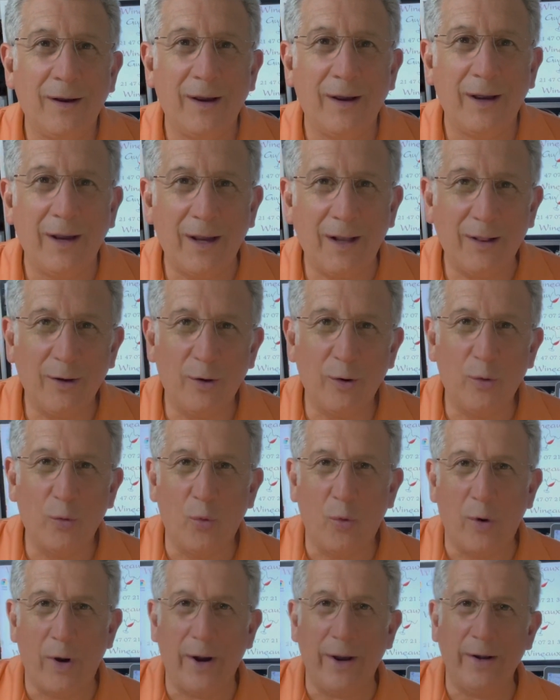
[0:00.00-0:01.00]
Hello,
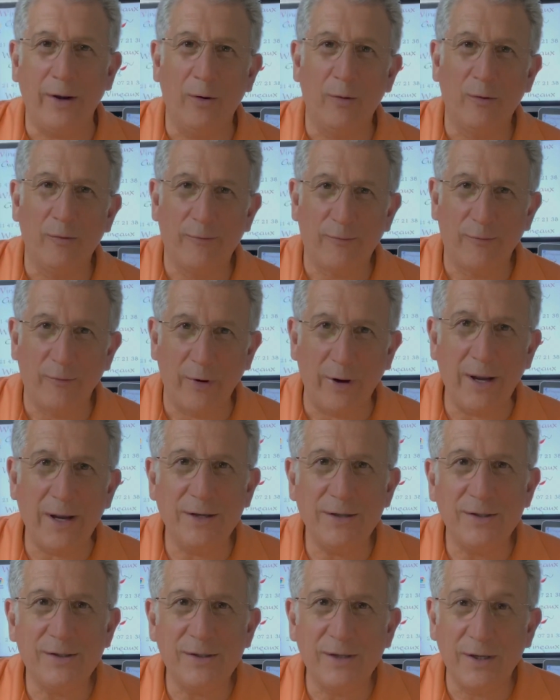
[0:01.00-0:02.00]
Wineaux
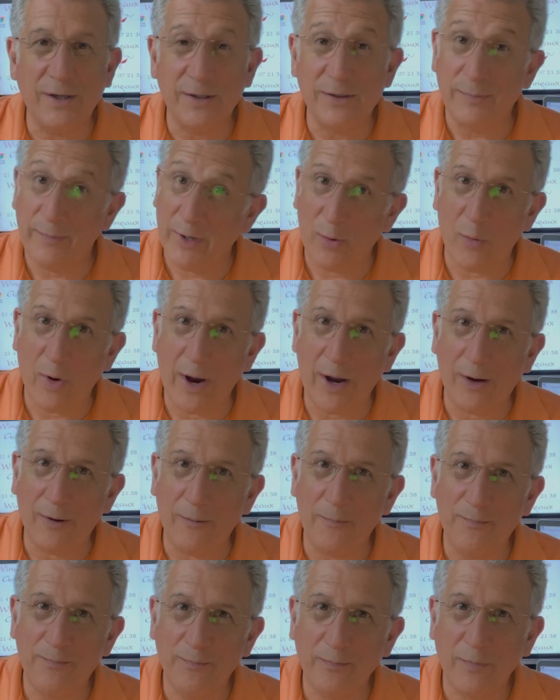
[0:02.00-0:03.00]
friends. It's been a
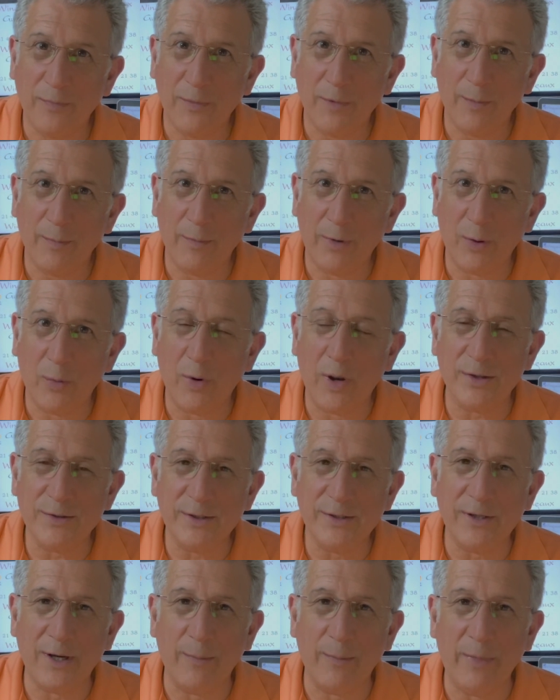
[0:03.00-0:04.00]
while.
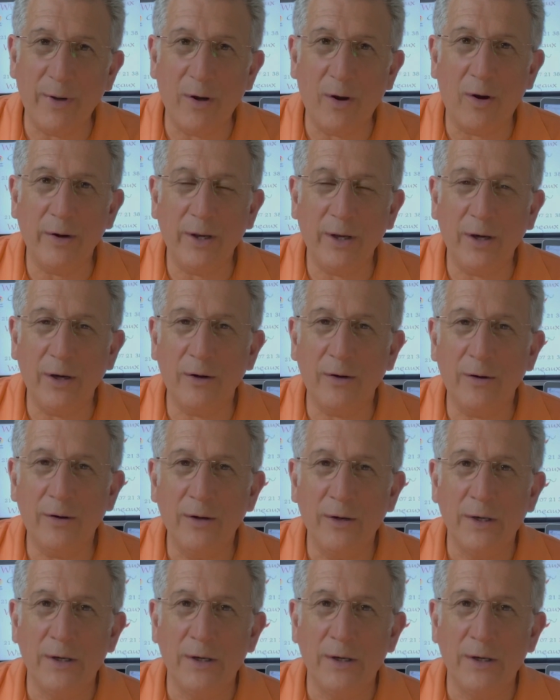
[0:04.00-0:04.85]
Since I've been on here.